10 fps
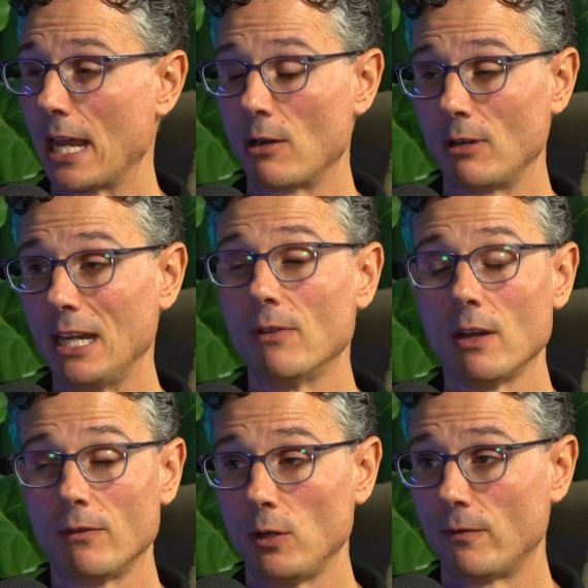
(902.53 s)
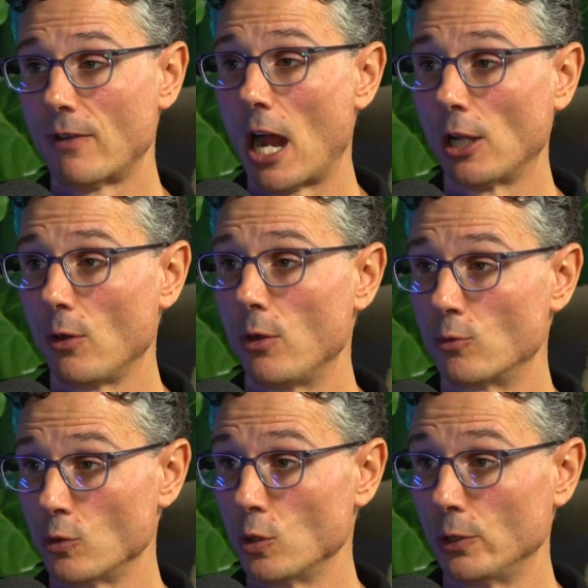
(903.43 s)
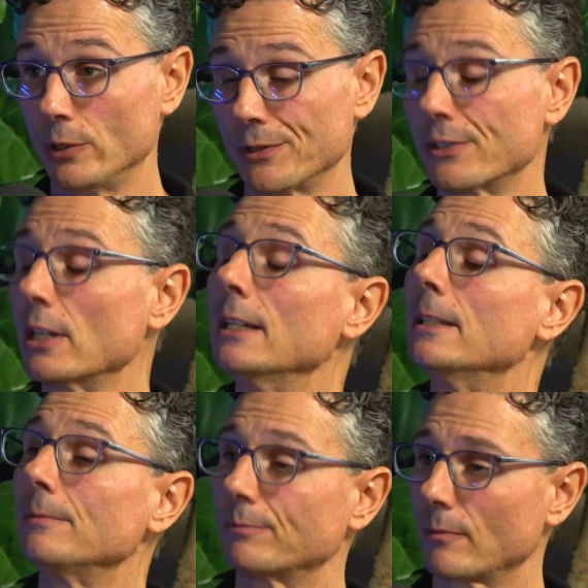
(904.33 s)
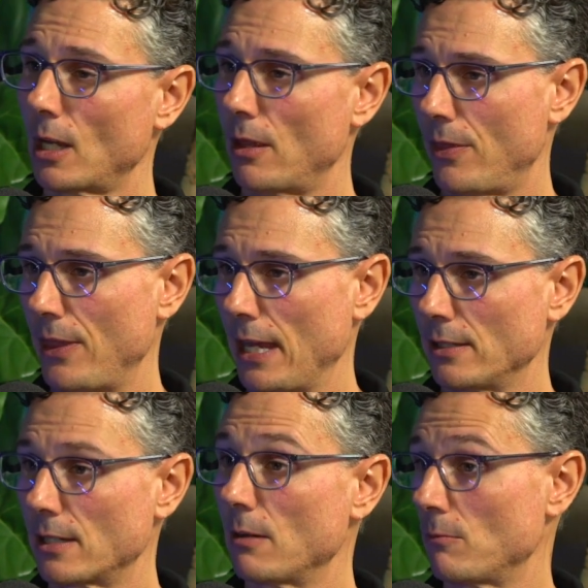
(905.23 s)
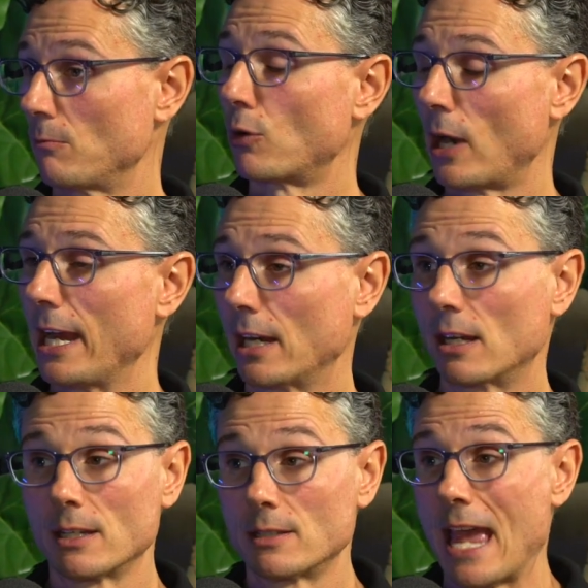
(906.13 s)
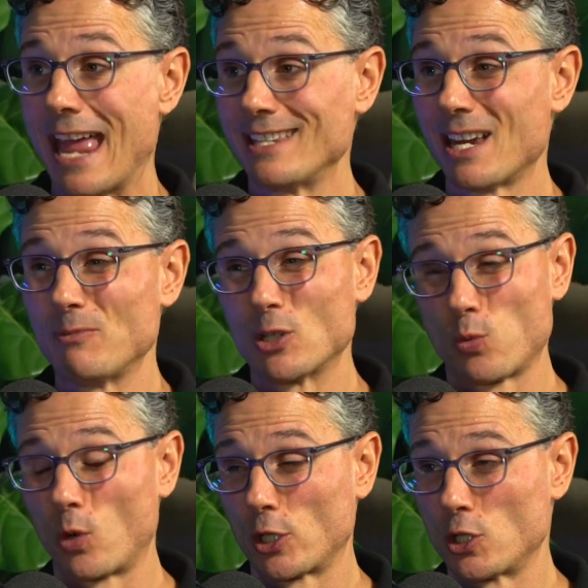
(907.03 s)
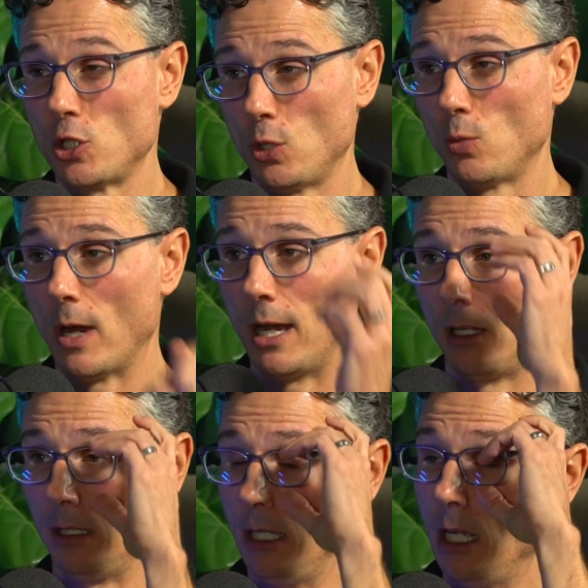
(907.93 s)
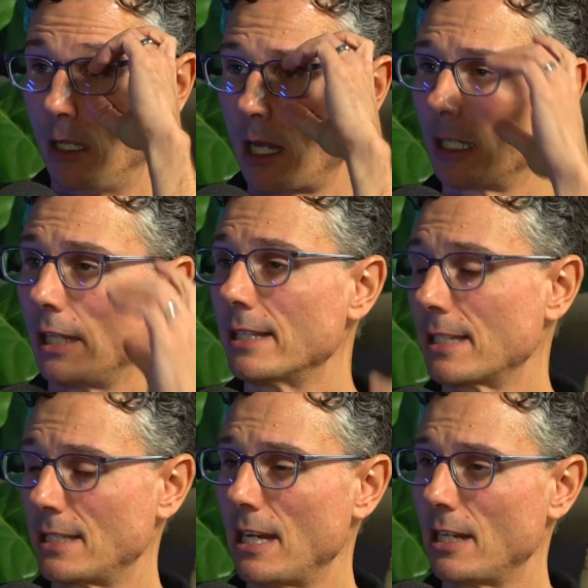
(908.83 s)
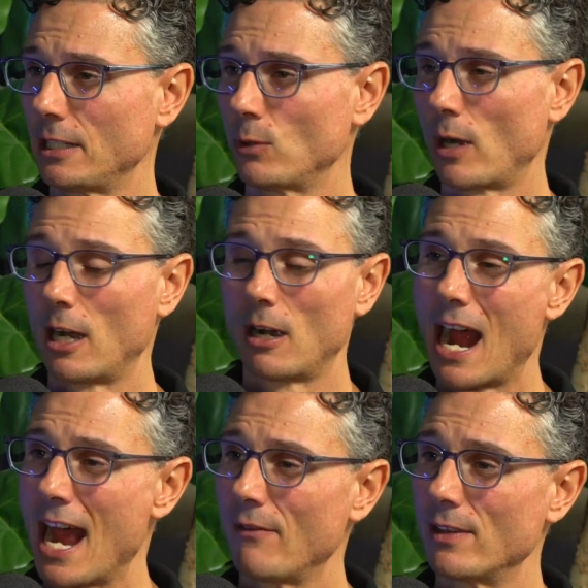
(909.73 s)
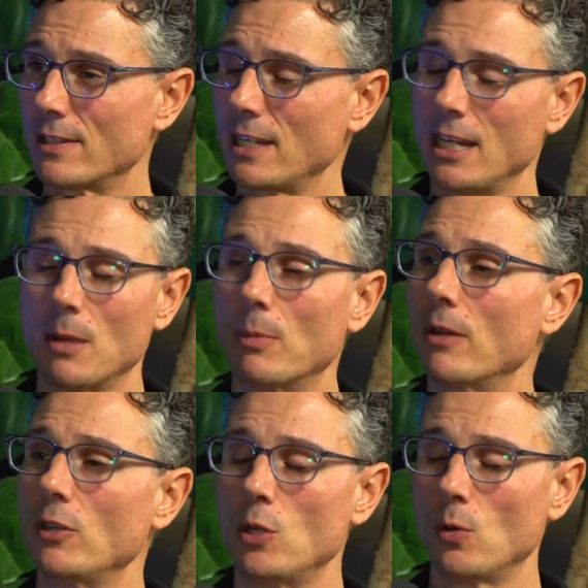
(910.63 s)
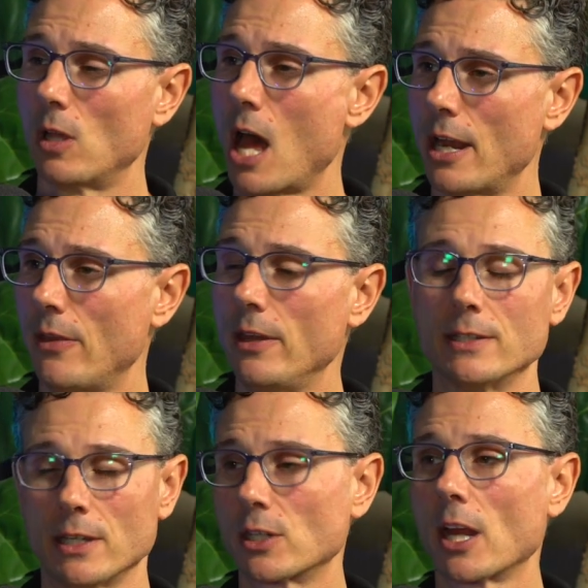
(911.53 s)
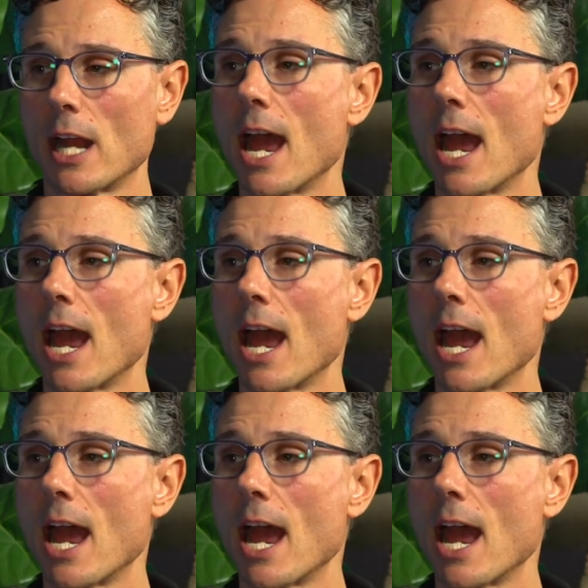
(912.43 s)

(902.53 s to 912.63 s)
again, even if you follow the rules, things can break because the enzyme just worked too well. Luckily, it's exceedingly rare. I haven't seen it, but if you do a lot of these, it's going to